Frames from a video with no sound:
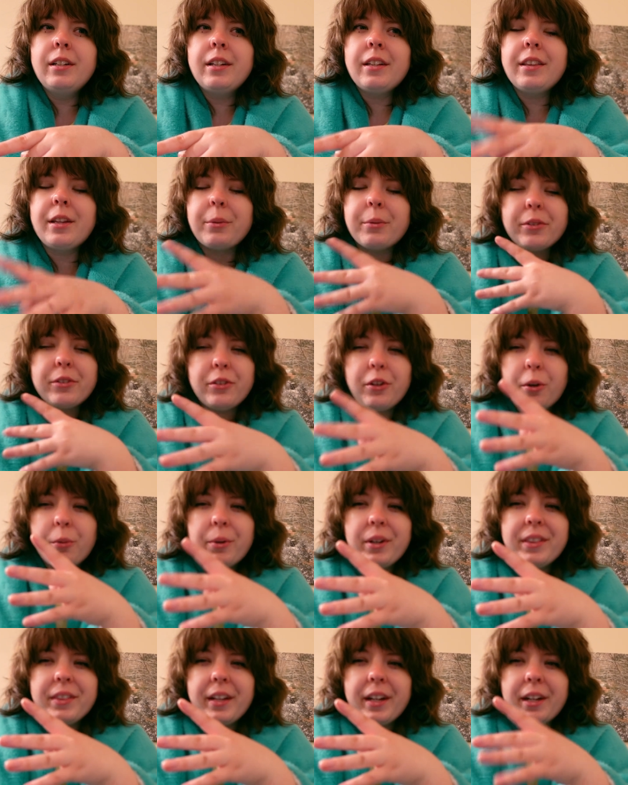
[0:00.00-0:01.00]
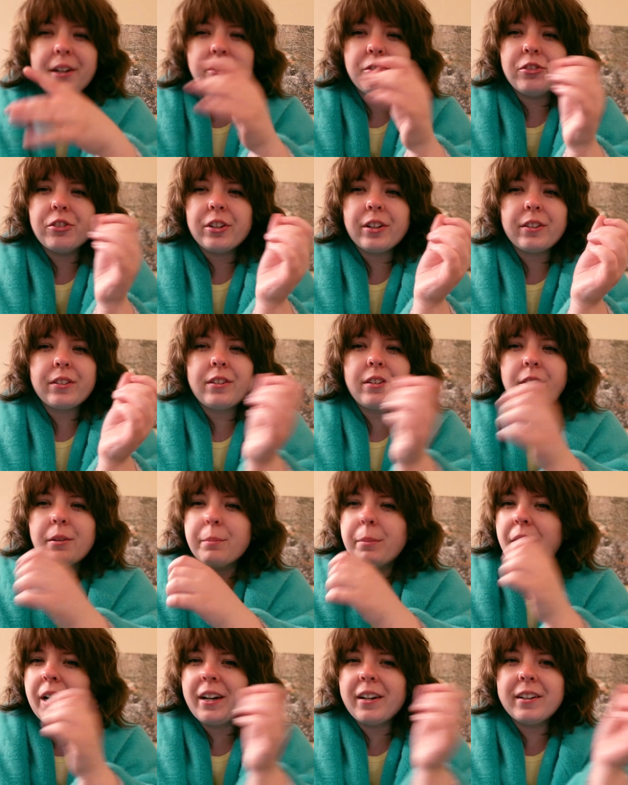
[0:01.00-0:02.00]
there was no one there just to
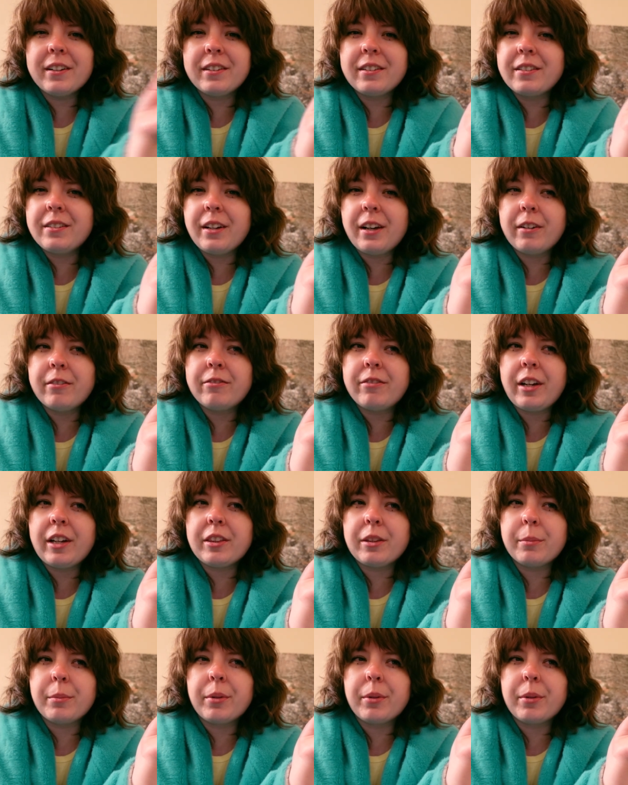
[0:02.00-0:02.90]
buy stuff at the